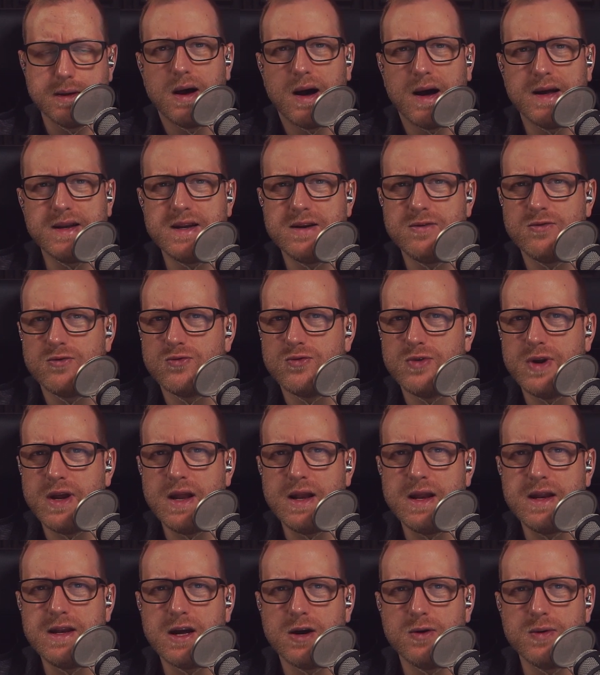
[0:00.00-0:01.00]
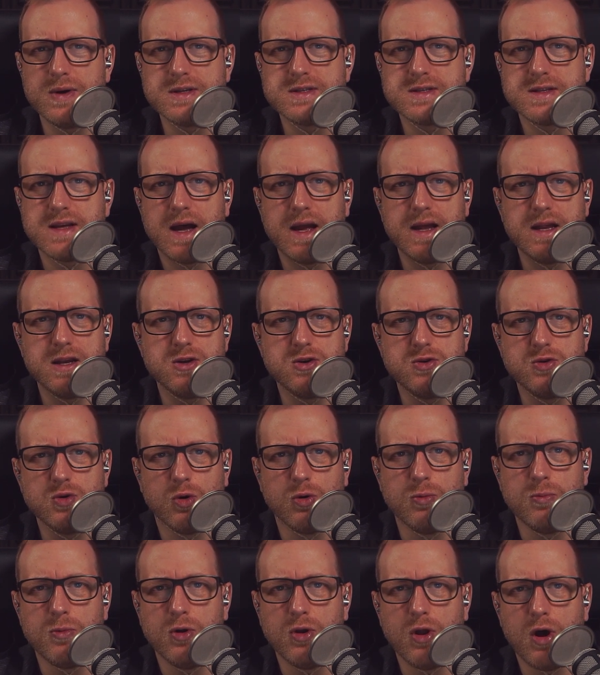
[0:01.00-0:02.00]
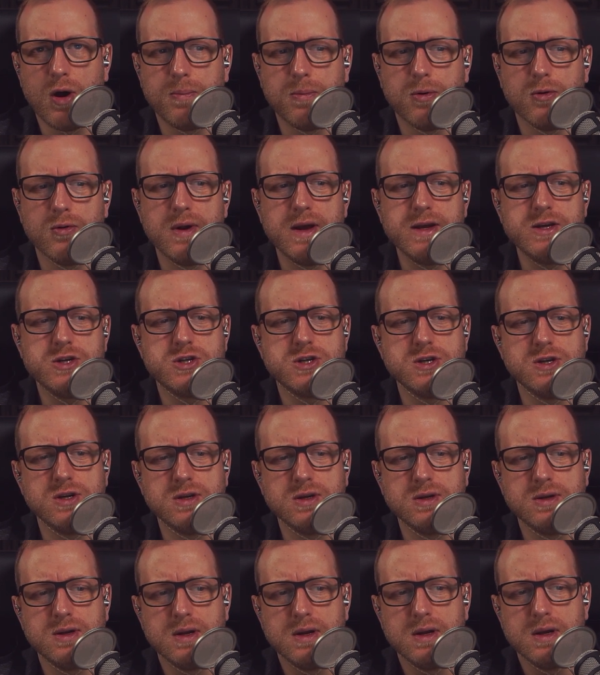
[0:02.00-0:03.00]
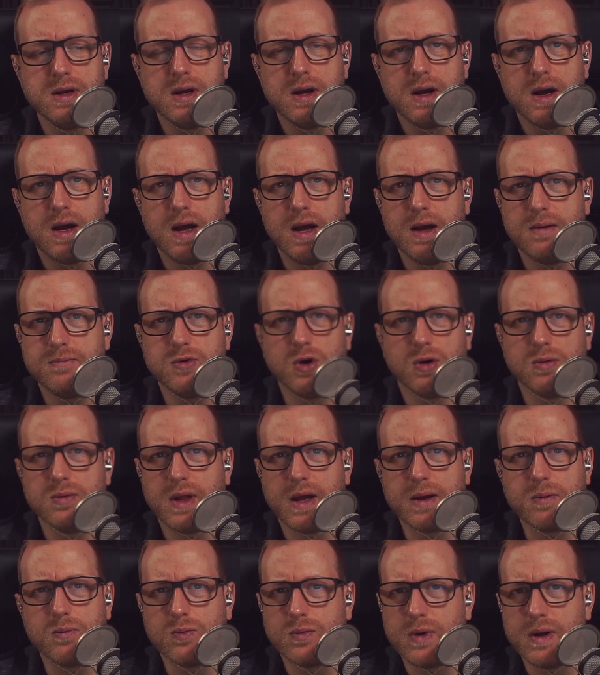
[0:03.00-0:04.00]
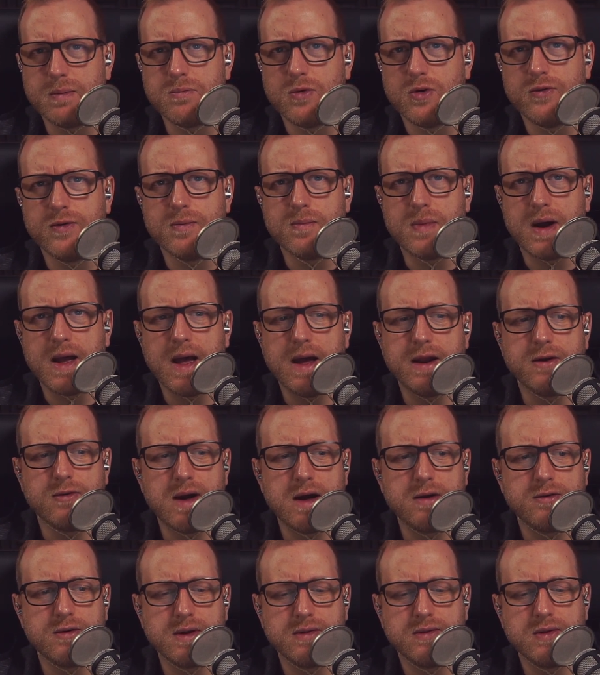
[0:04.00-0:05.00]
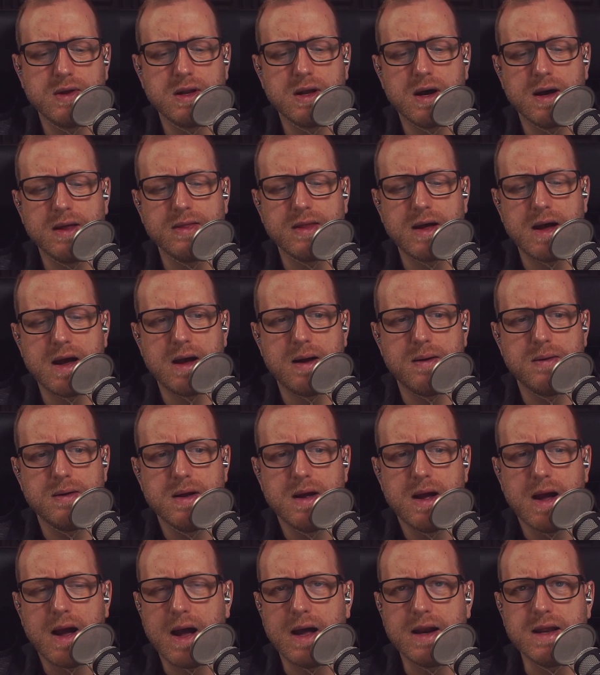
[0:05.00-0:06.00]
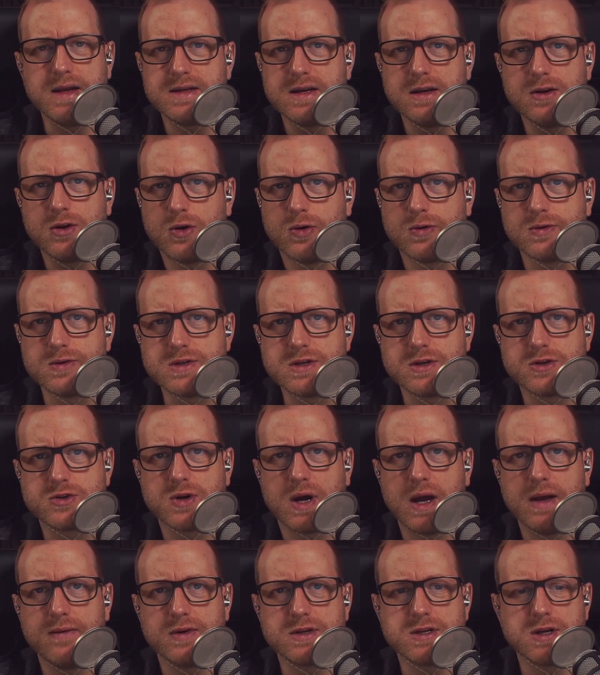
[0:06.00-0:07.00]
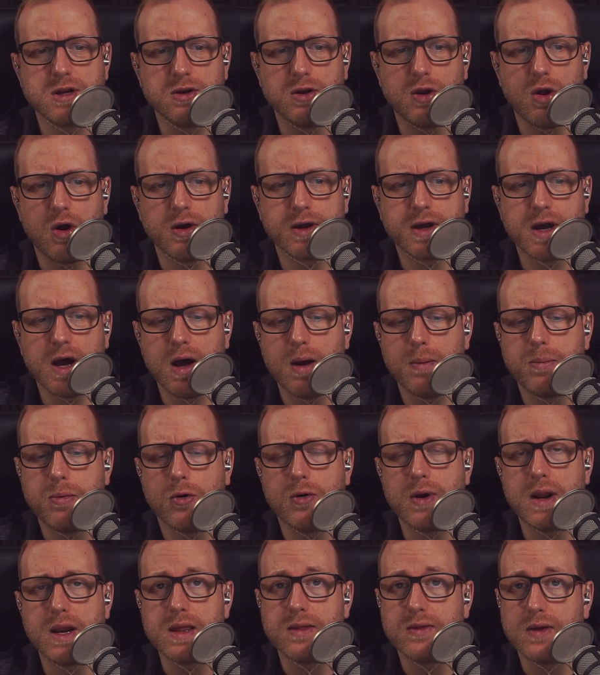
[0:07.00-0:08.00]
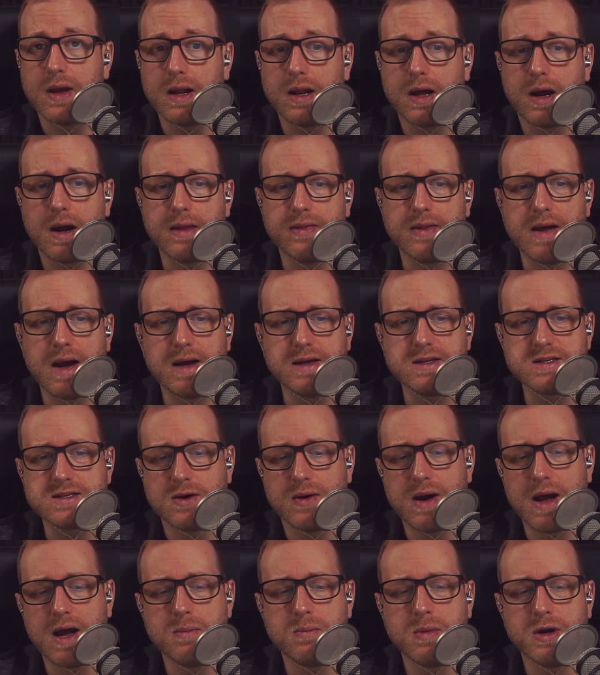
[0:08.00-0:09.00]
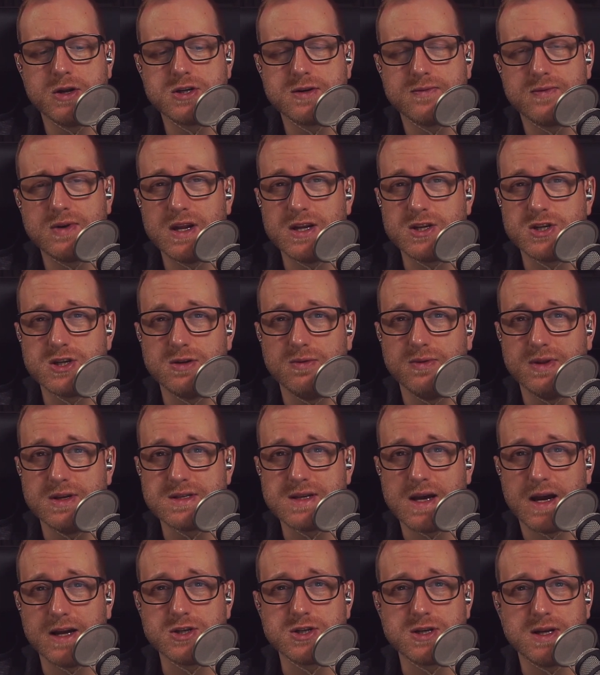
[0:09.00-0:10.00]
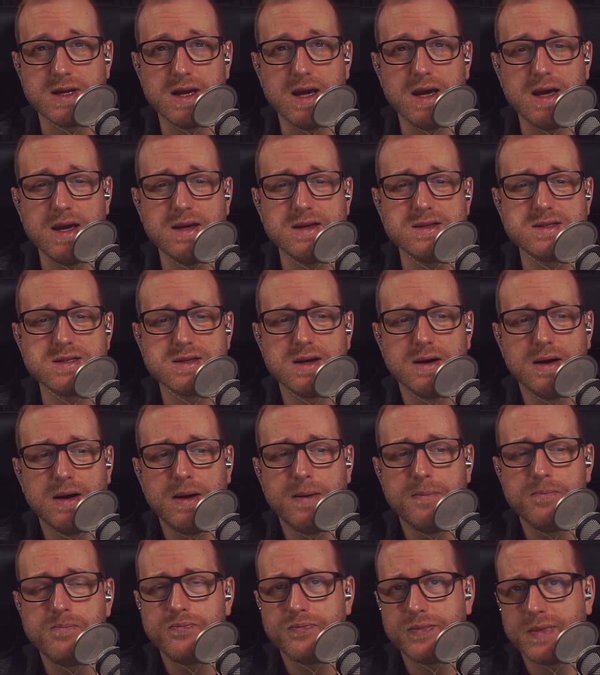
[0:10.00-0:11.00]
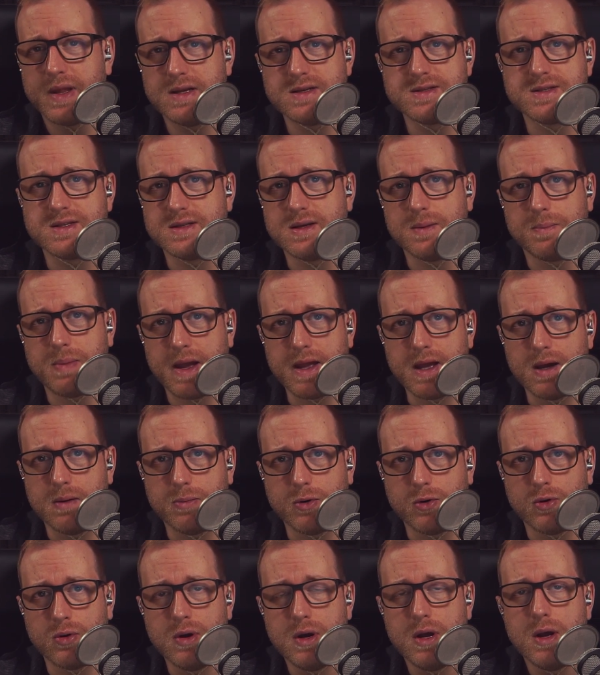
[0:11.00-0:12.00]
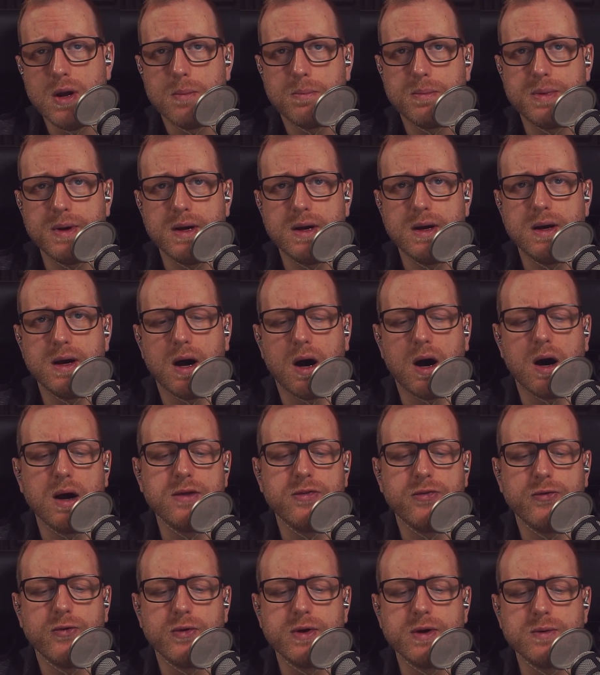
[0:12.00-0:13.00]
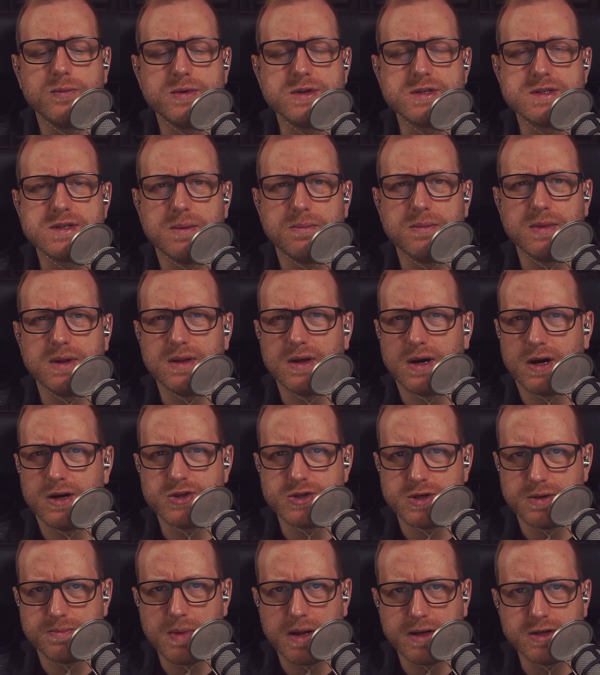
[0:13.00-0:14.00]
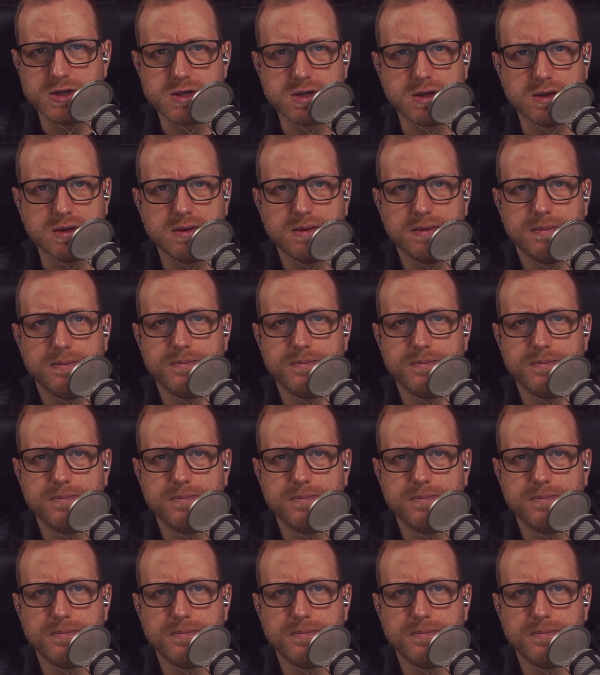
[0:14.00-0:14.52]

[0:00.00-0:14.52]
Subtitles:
I didn't really notice that in normal operation, not like when moving my head around or anything like that, and it didn't cause the driver to lock up or anything like that. So how much of an issue this actually is debatable, but I thought it was something that I should mention.